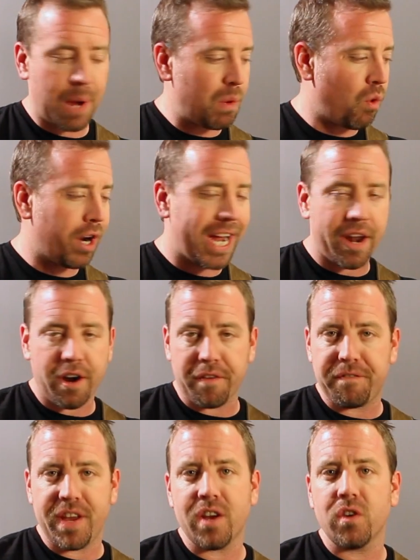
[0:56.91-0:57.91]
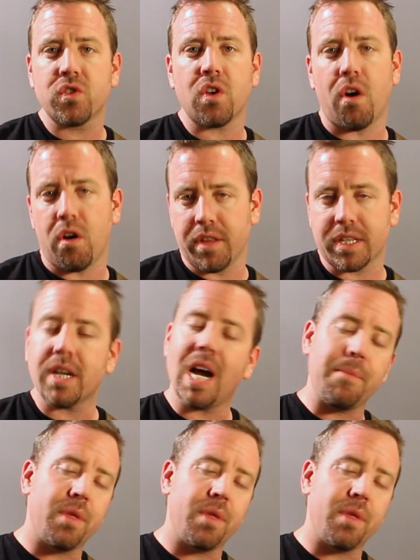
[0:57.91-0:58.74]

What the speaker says: We work out our fingers all the time.